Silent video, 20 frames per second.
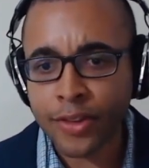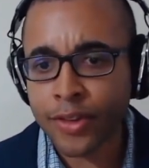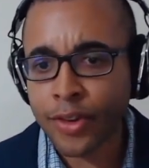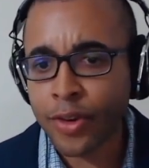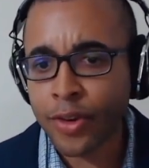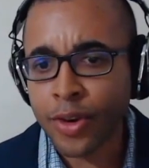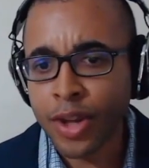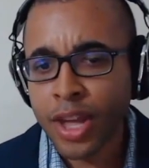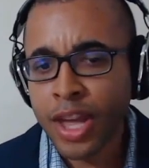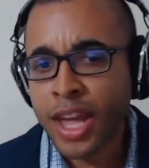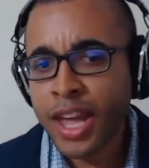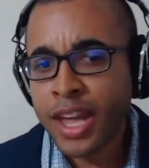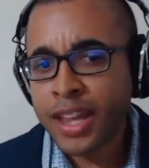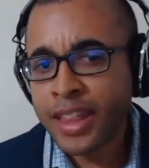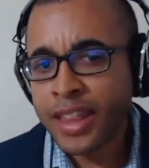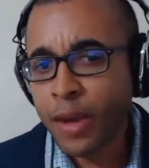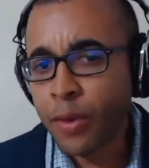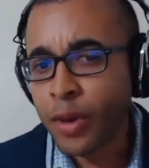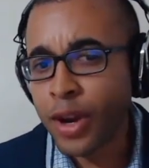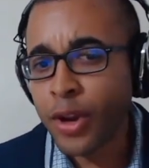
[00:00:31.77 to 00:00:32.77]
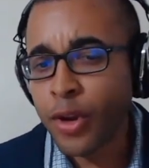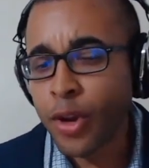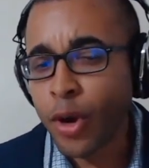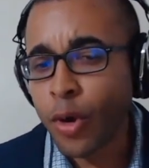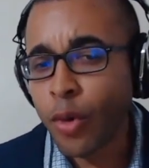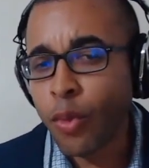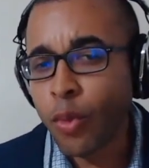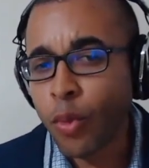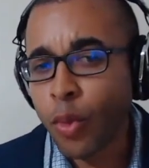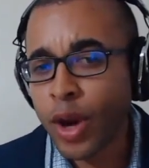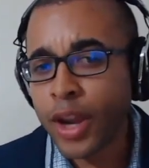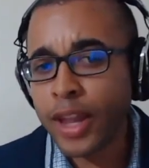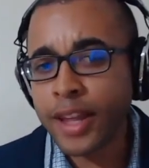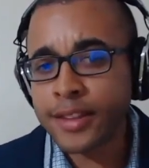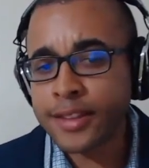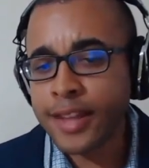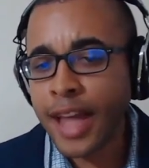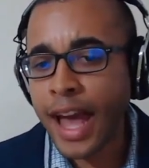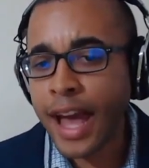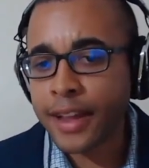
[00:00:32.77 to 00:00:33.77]
So they want to know what
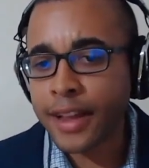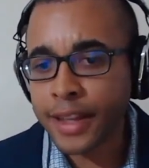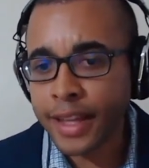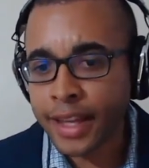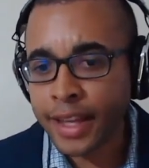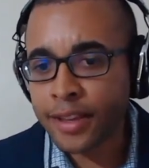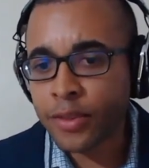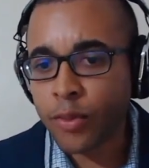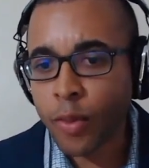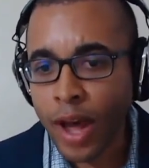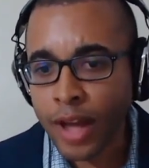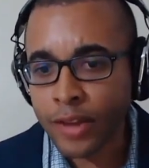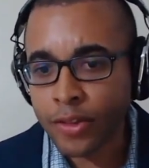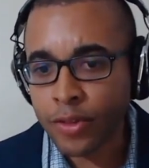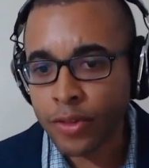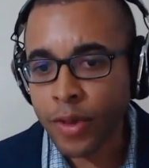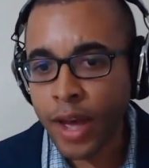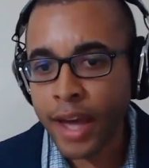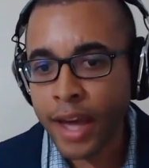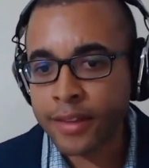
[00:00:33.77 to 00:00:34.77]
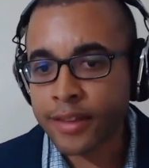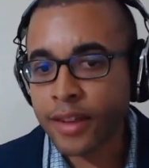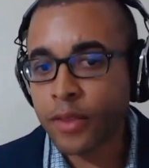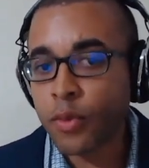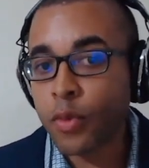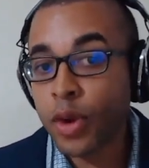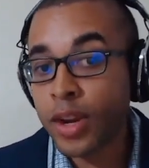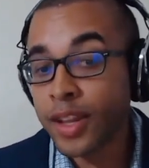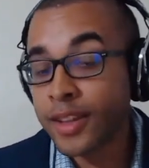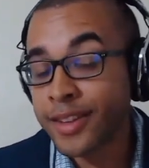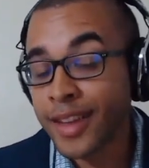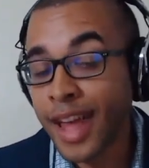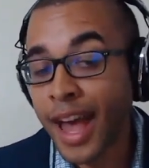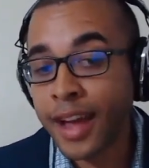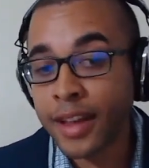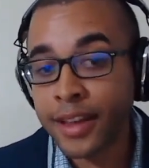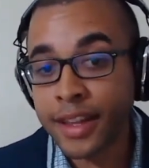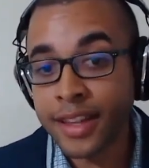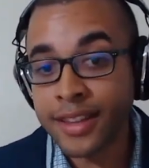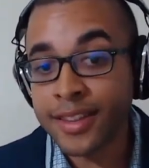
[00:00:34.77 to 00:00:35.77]
exactly is Y2X and what
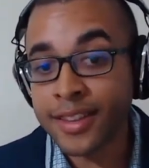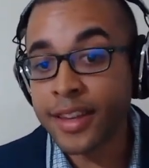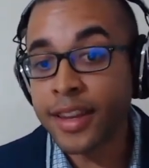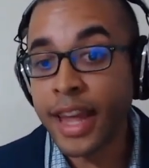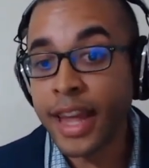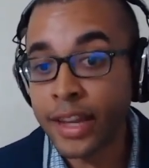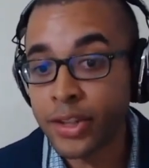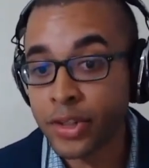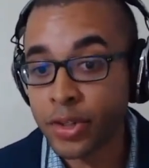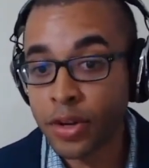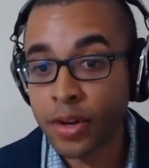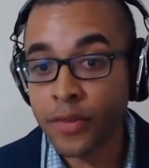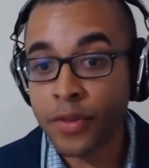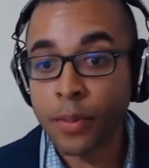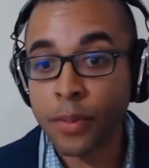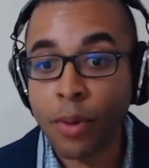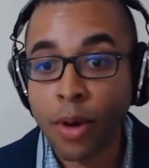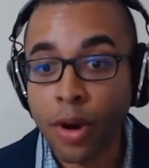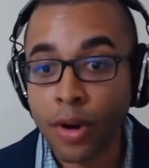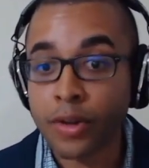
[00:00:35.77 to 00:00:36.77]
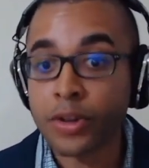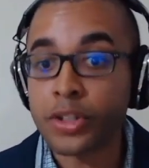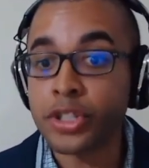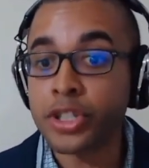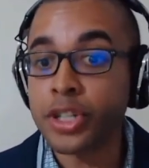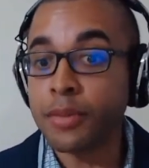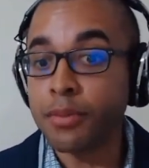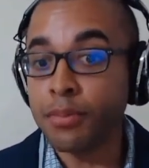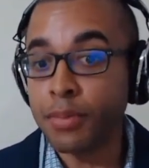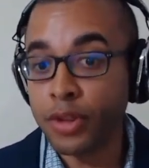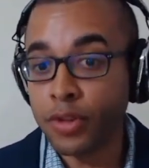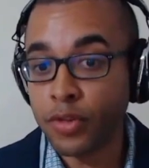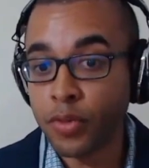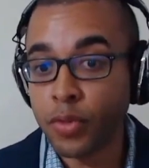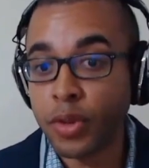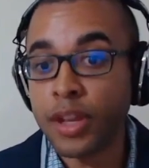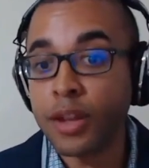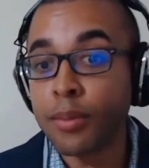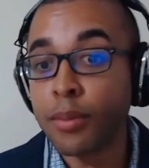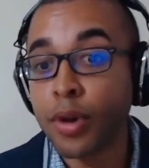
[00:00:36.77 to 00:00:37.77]
exactly is the nature of the partnership
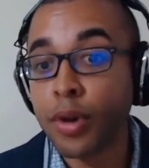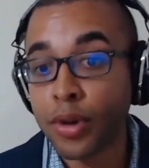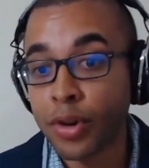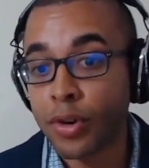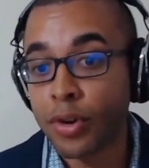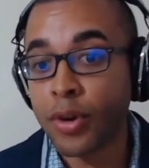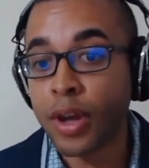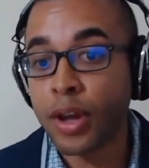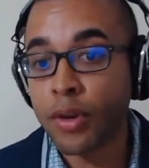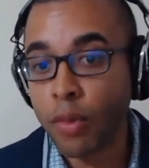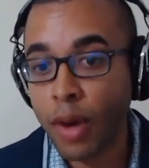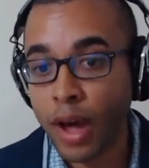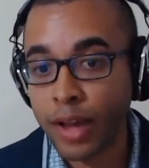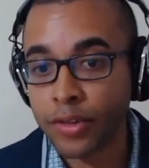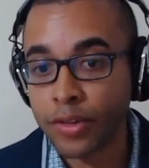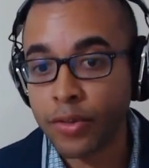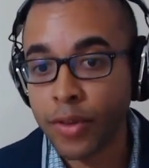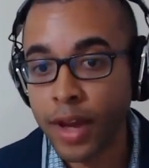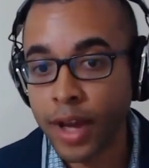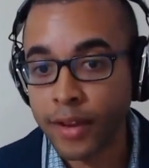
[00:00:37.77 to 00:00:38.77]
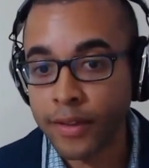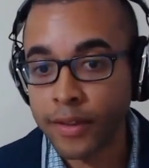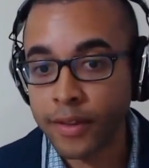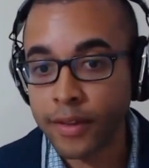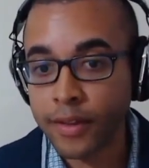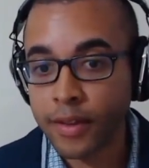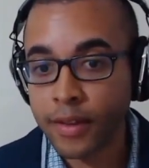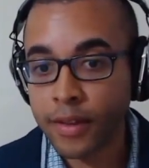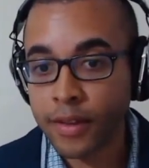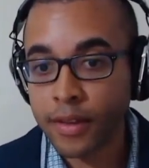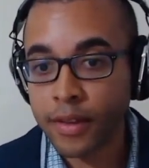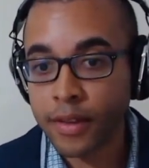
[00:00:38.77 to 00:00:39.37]
between Emurgo and Y2X.